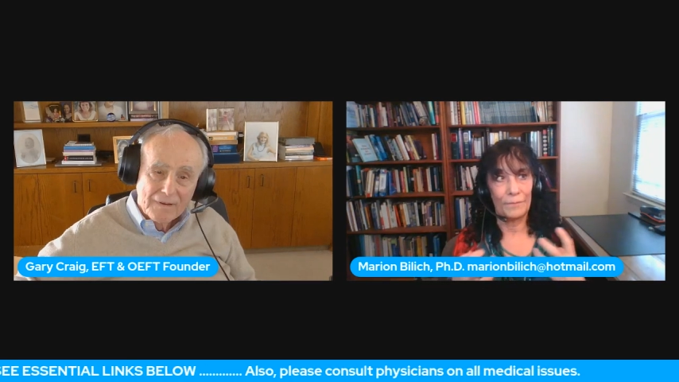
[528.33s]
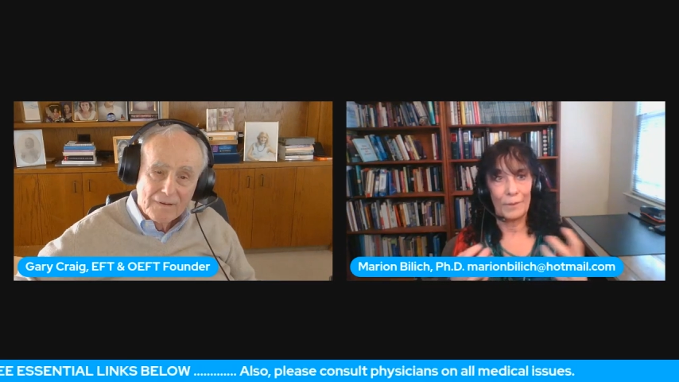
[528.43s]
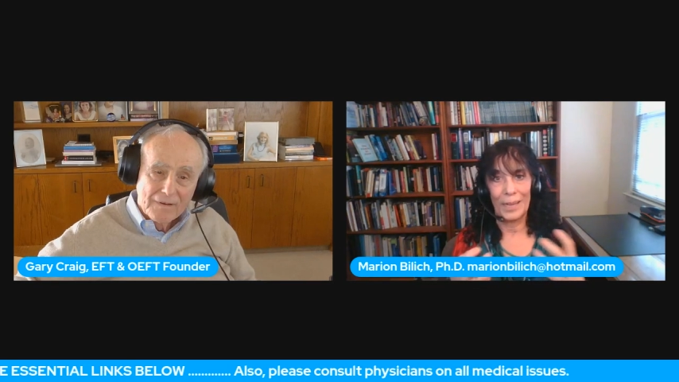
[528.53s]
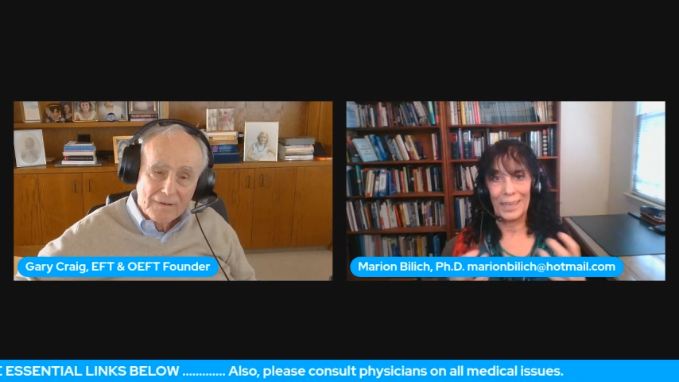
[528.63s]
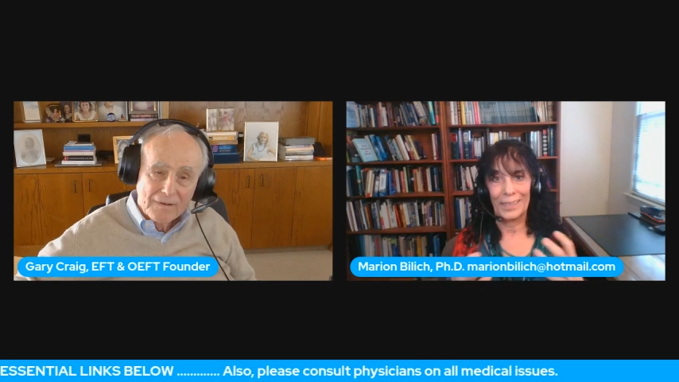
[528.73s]

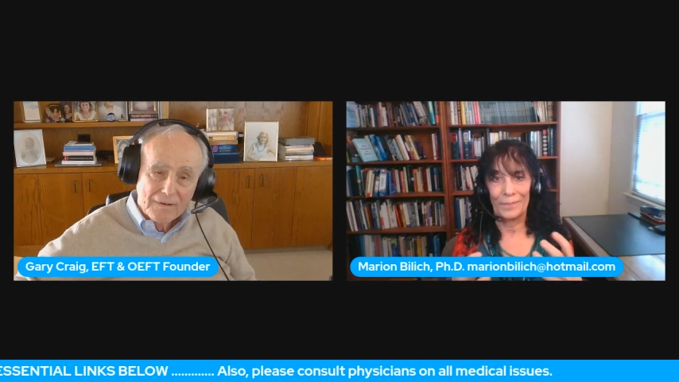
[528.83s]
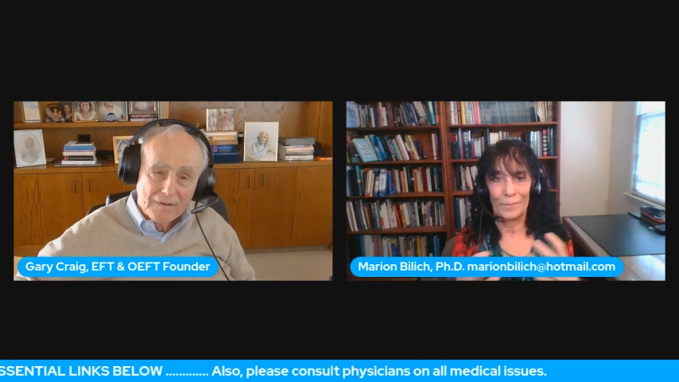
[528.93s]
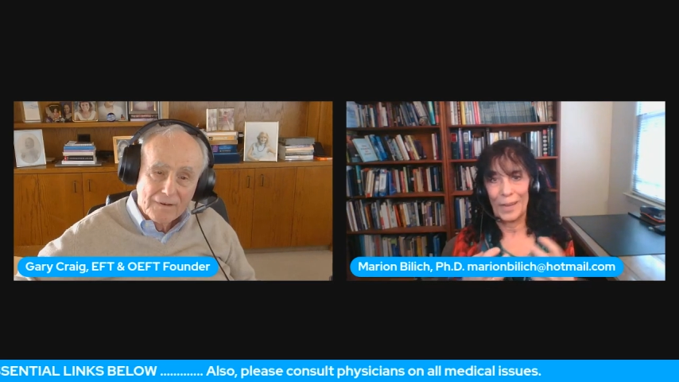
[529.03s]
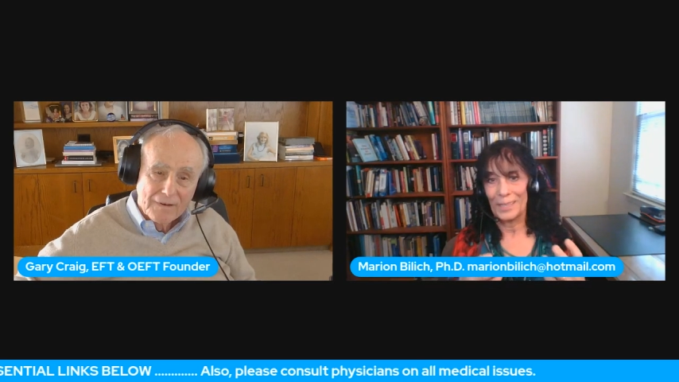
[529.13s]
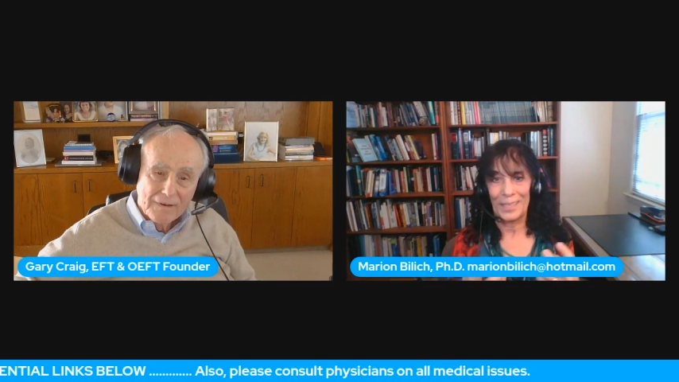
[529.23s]

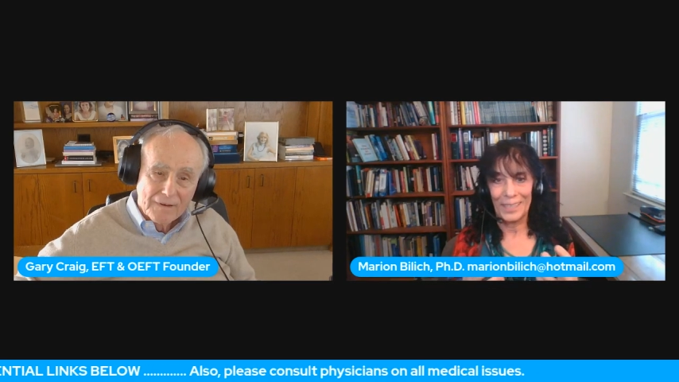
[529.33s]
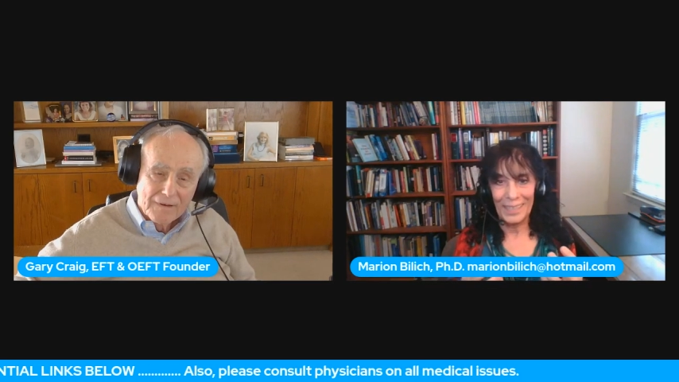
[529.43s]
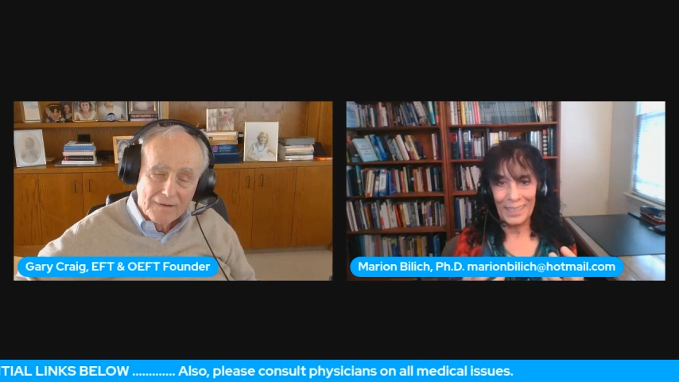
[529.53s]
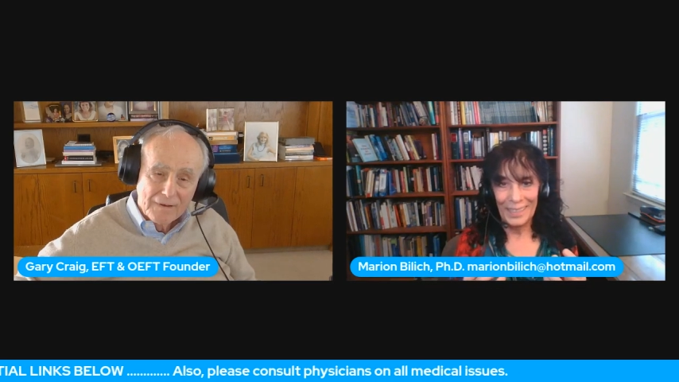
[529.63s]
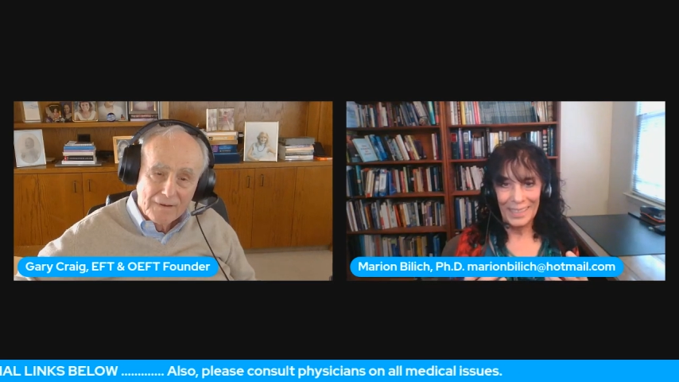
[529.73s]

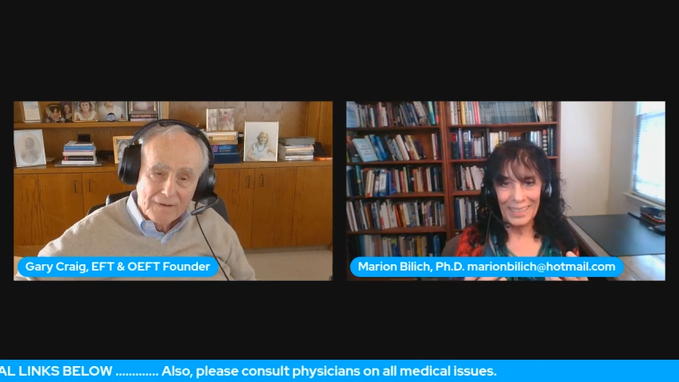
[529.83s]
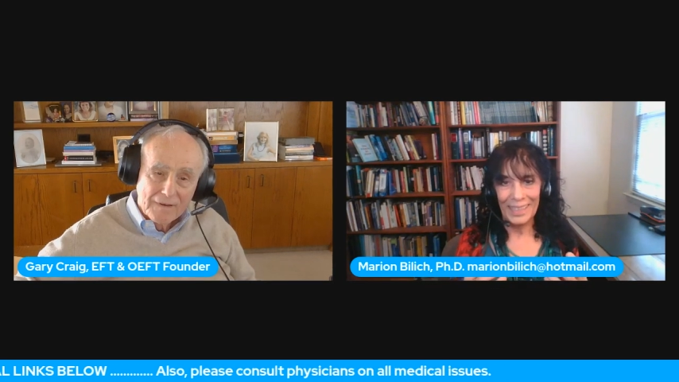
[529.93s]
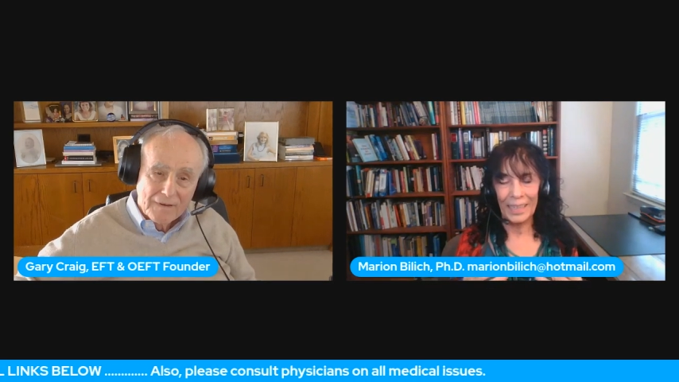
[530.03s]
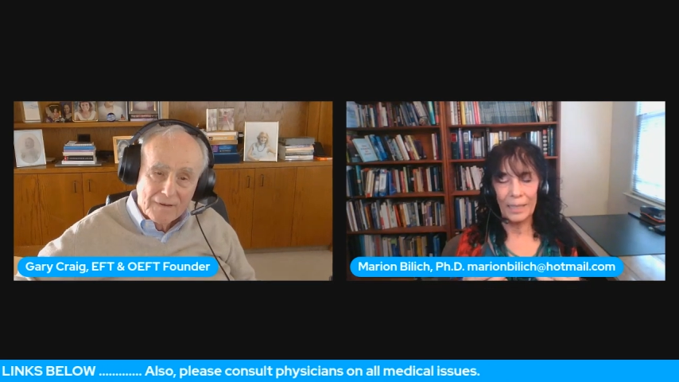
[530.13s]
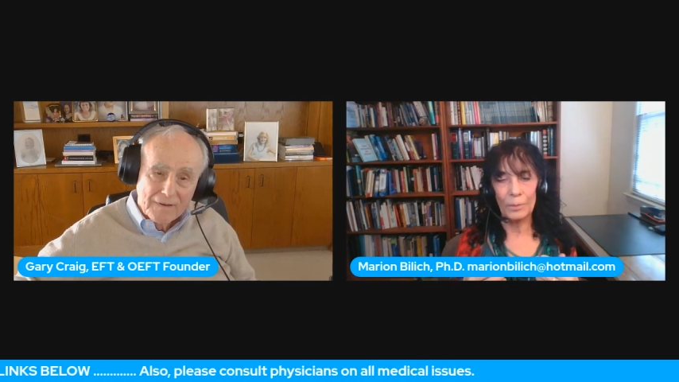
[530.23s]
Speaker 1: frantic.
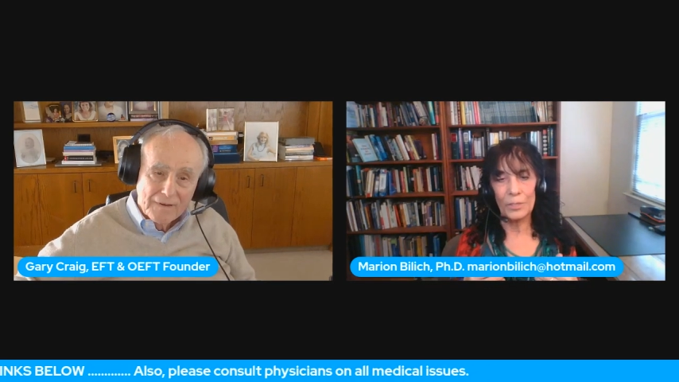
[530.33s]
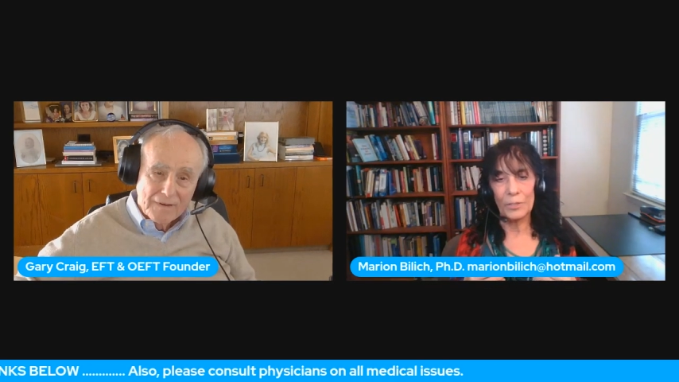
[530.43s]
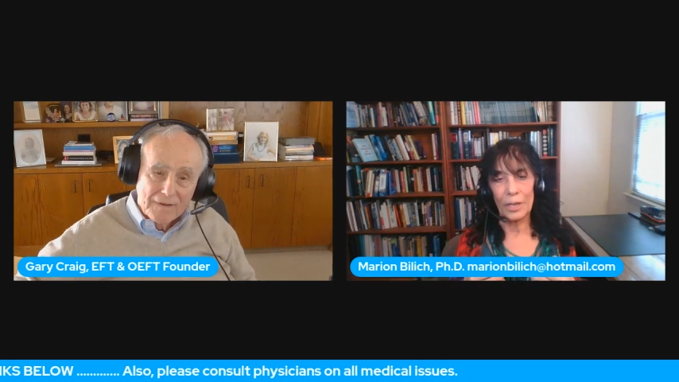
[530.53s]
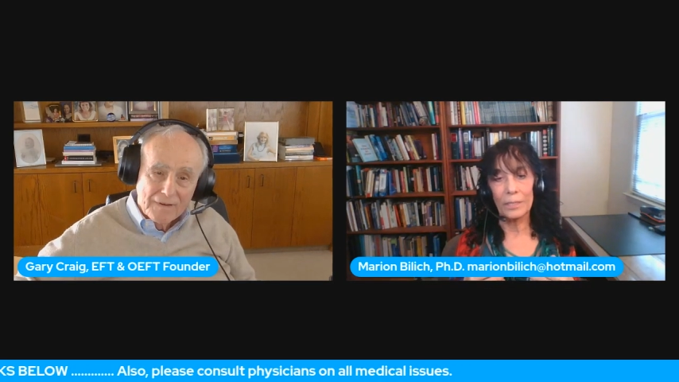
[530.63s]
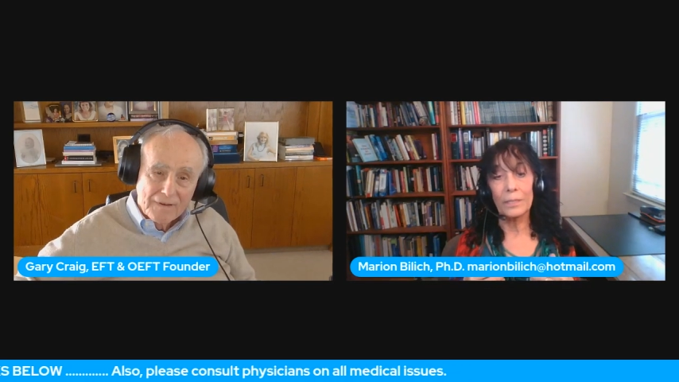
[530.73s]
It was
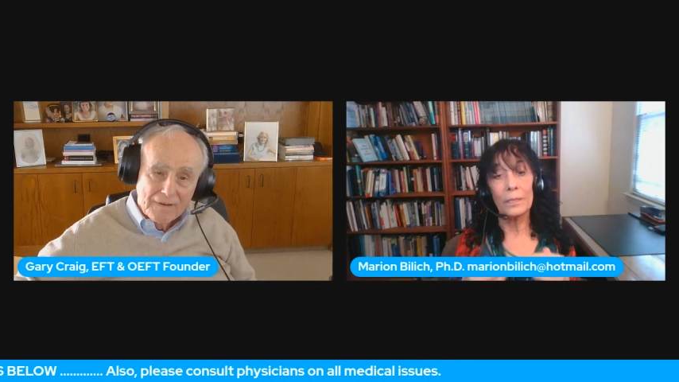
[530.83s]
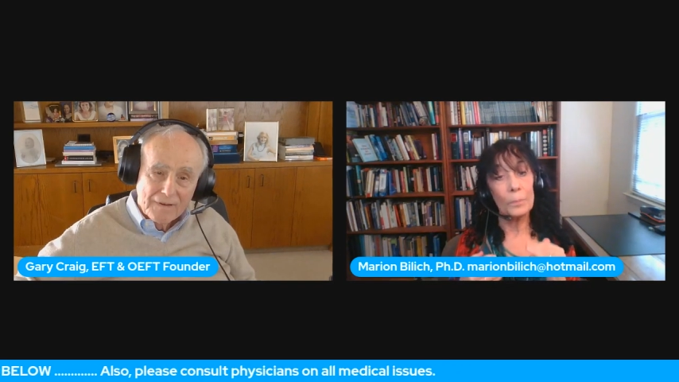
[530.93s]
just,